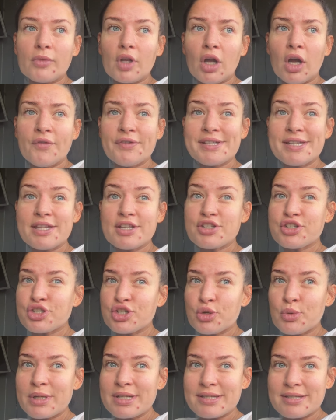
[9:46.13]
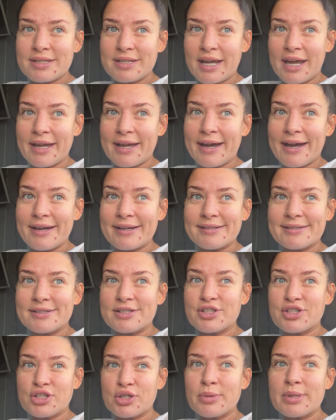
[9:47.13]
Obviously the shoot is today, guys. The
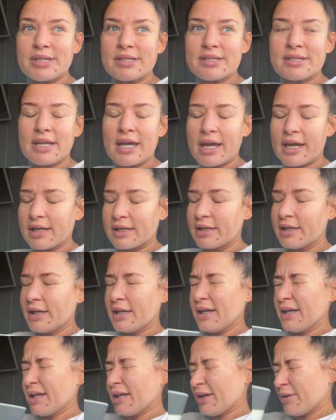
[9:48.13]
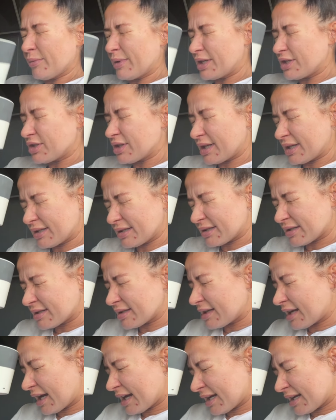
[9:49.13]
shoot is today, which is,
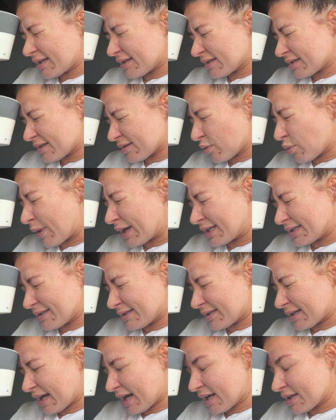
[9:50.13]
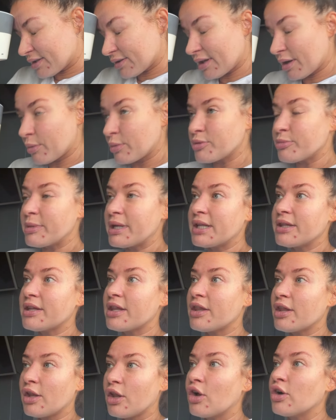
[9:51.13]
today is Wednesday. So that would mean that
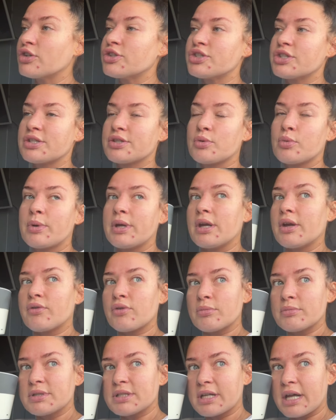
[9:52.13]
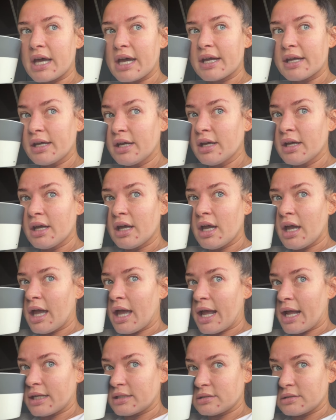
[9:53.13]
the launch is a week from today.
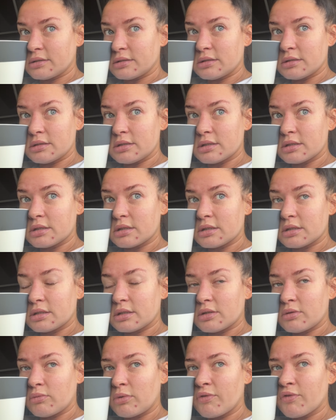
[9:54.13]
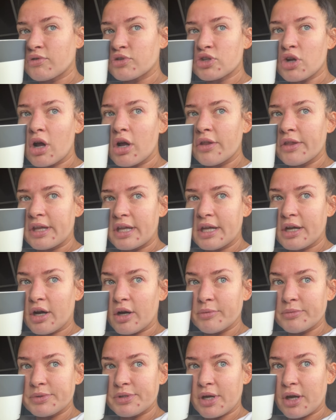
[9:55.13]
And we've shot all the
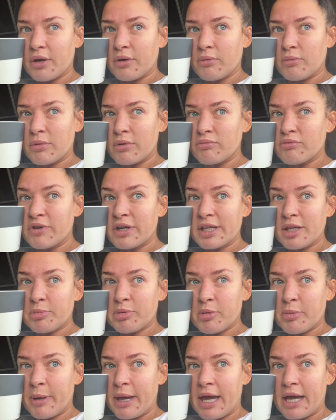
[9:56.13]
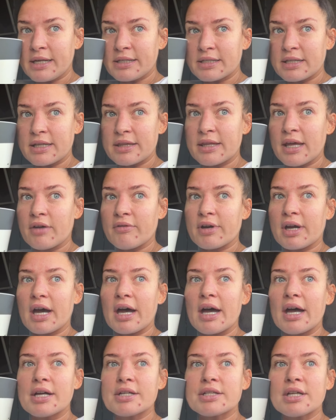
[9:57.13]
e-com, so we're really prepared in that
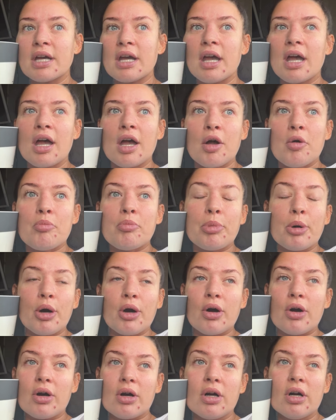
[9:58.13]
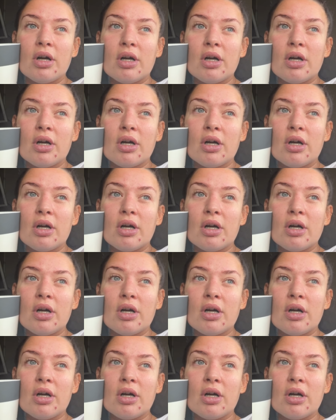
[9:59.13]
regard. But